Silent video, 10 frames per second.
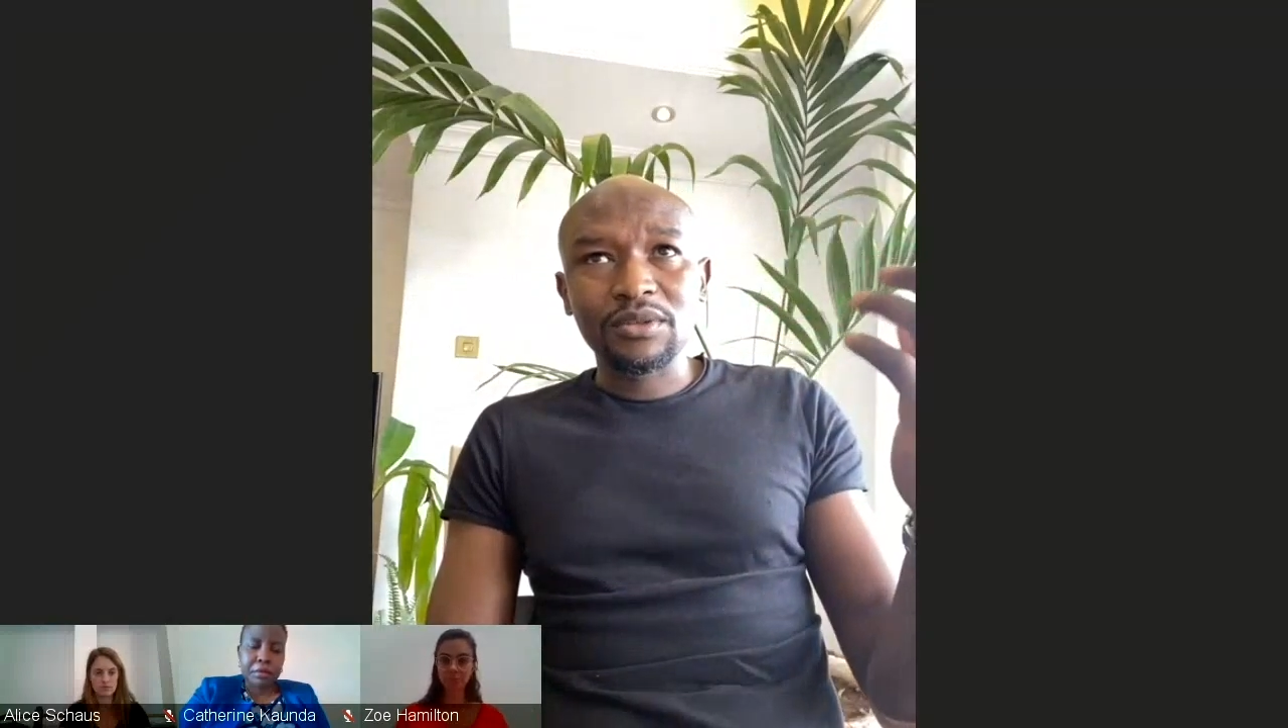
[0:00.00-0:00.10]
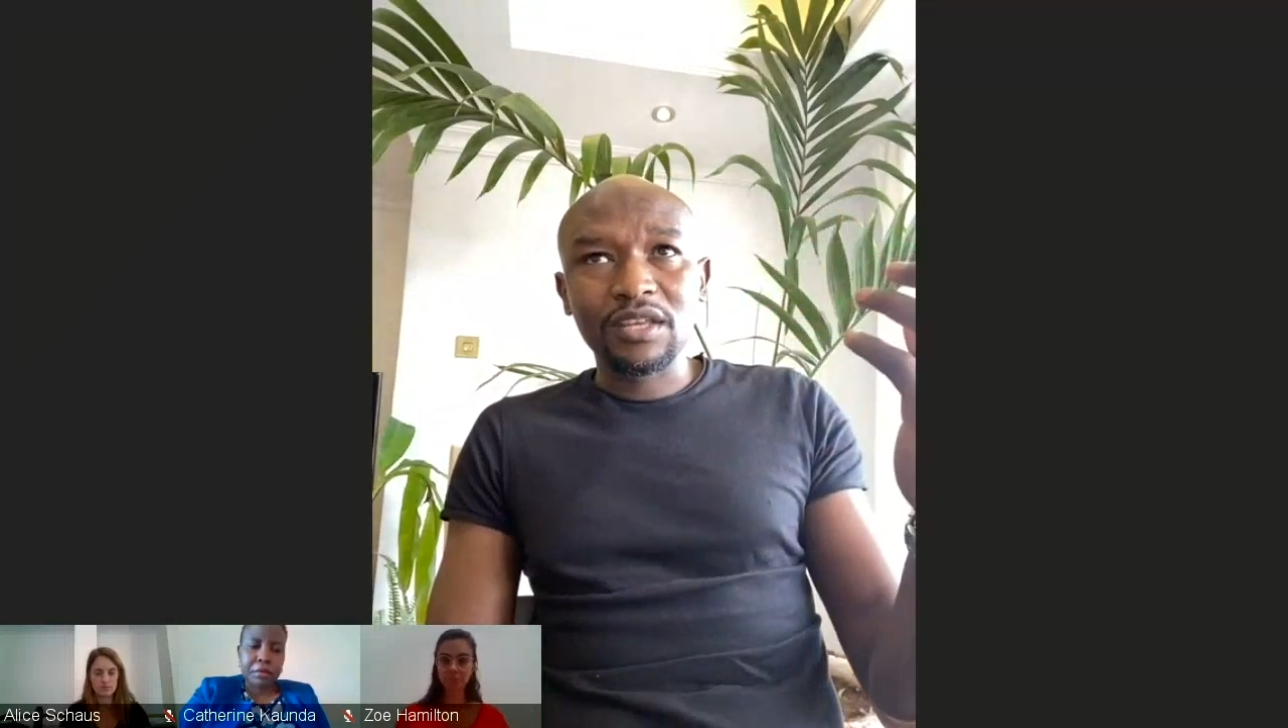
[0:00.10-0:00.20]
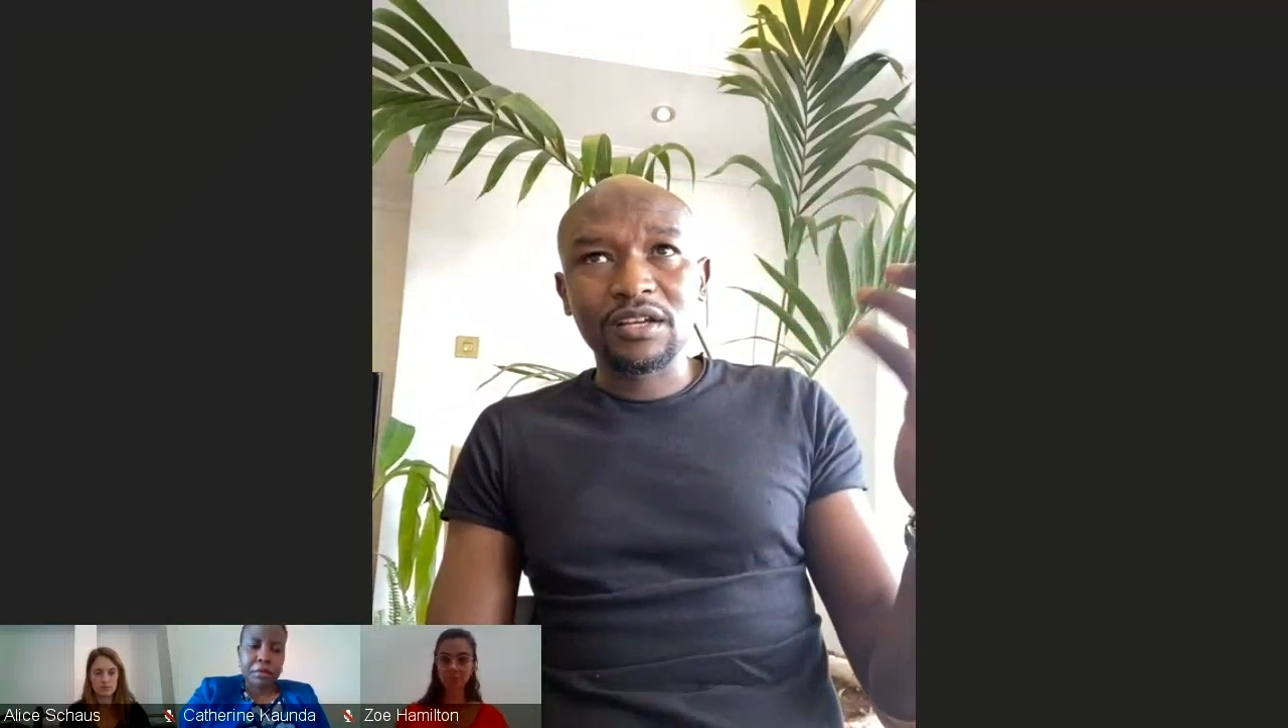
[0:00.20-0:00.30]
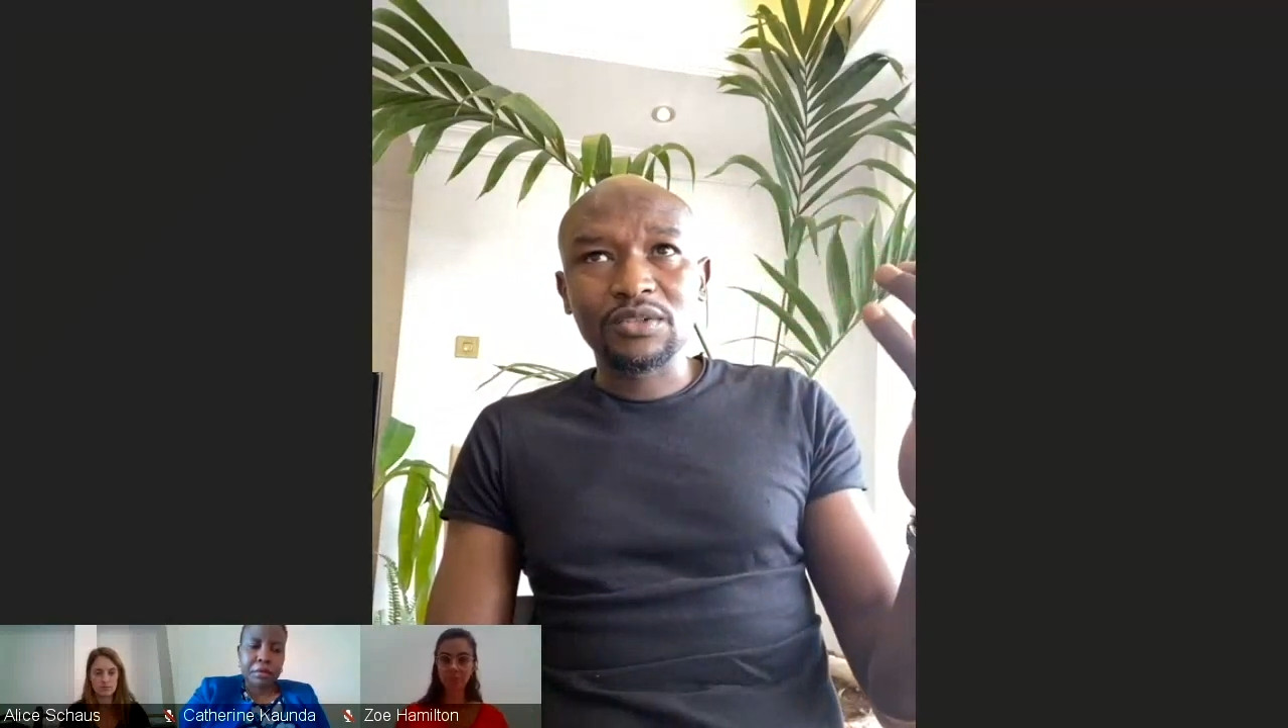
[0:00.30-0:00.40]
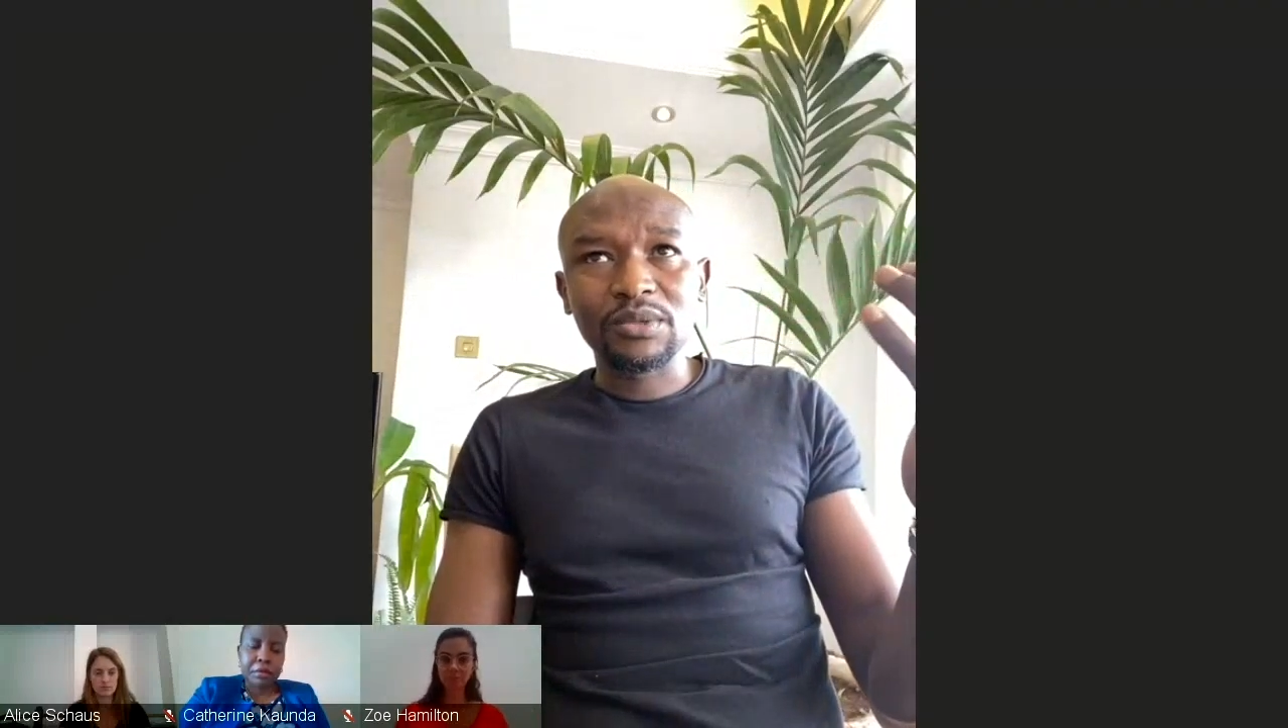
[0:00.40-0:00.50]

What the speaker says: think to